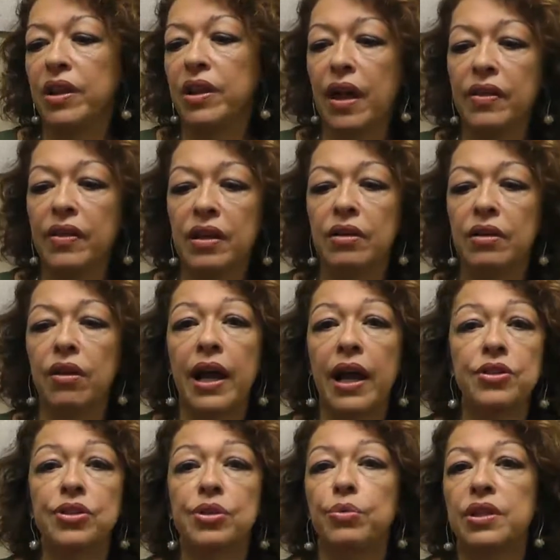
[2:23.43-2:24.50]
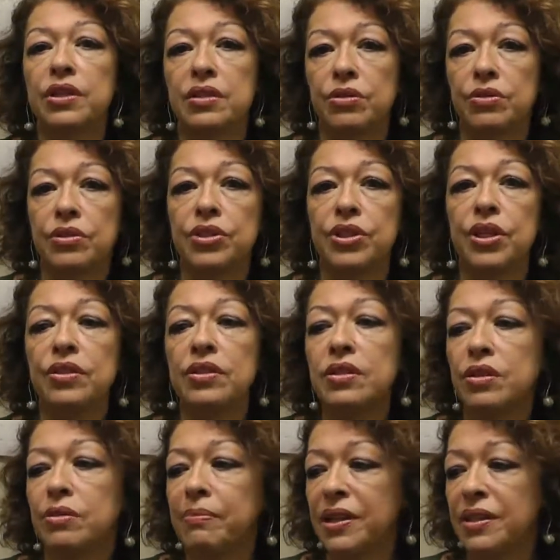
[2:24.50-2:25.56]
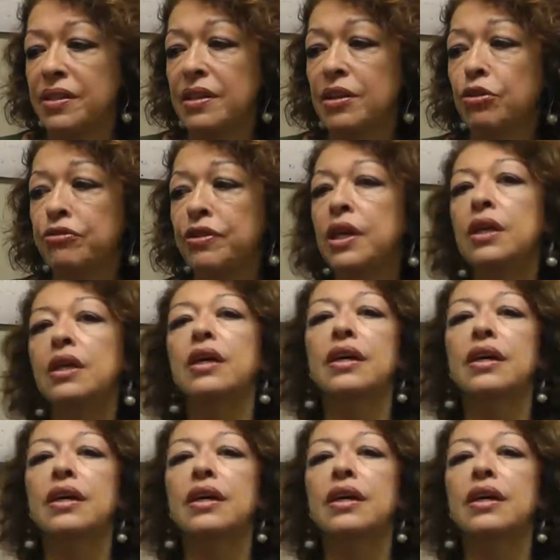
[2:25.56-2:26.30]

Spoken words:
with other graduates or students or myself